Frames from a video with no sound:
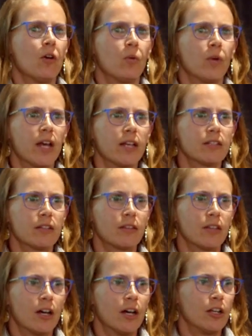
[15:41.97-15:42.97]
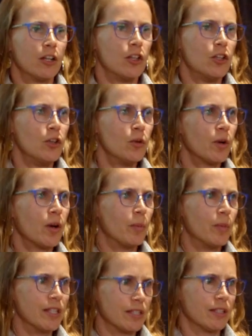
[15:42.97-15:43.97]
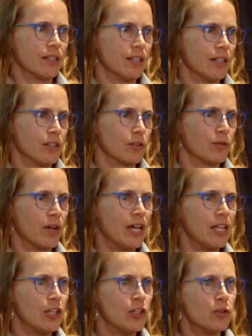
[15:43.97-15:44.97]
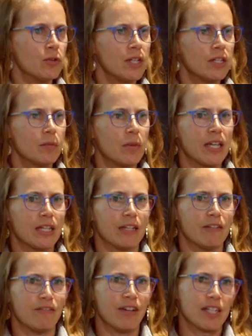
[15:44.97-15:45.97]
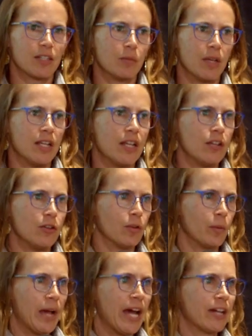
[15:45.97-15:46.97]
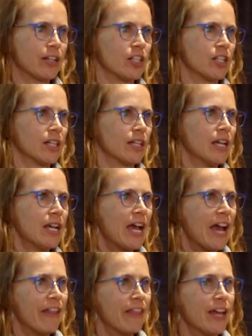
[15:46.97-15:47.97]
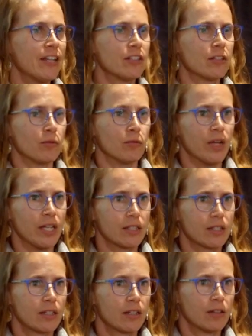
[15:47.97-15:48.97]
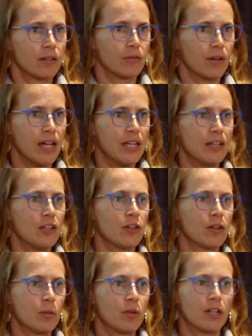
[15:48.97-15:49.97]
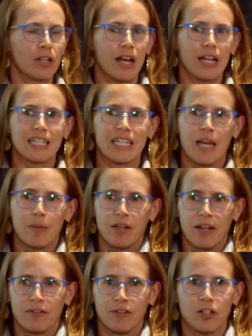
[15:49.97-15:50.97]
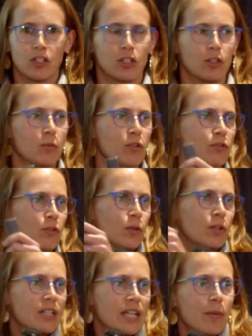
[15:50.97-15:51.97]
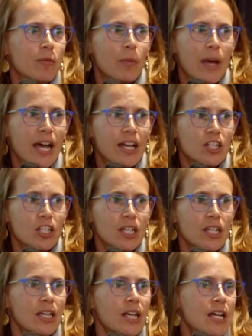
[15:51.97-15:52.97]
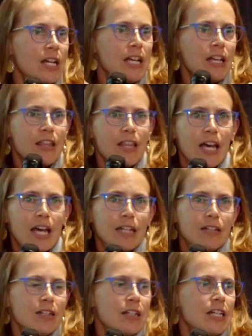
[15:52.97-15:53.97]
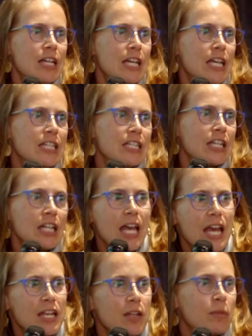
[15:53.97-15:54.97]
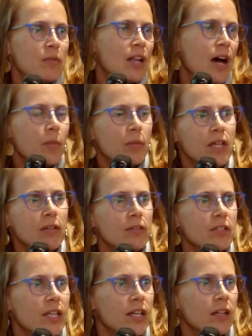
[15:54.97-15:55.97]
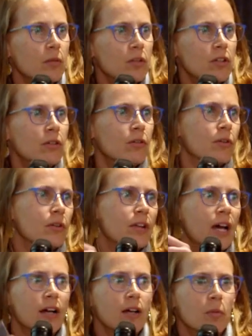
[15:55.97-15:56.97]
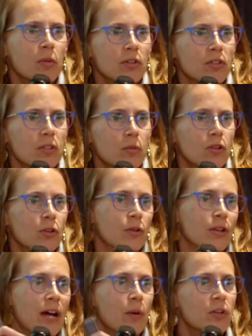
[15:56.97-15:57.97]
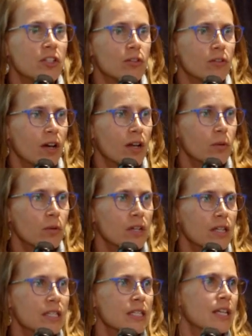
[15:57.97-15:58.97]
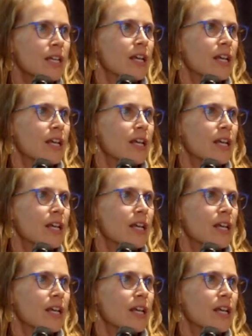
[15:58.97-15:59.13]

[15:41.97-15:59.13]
We also thought, you are businesses, right? You need to make an investment in your packaging, and that is a risk, right? You're going to put a lot of time and effort to move toward a type of packaging that is going to end up not being recyclable or not compostable or not what you thought it was.